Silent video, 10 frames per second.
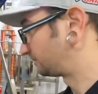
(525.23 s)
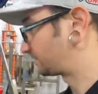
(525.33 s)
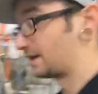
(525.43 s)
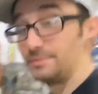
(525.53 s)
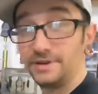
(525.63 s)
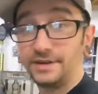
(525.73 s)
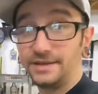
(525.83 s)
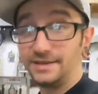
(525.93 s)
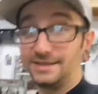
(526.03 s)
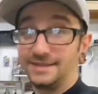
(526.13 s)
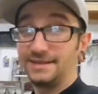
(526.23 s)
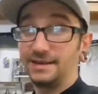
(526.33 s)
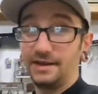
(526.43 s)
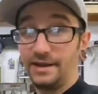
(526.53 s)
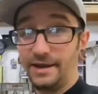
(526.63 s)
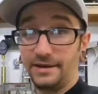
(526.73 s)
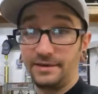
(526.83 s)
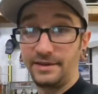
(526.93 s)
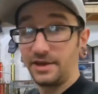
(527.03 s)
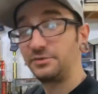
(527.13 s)
time.
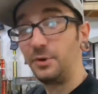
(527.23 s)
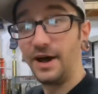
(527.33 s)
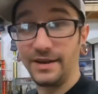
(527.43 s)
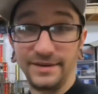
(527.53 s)
And guess what?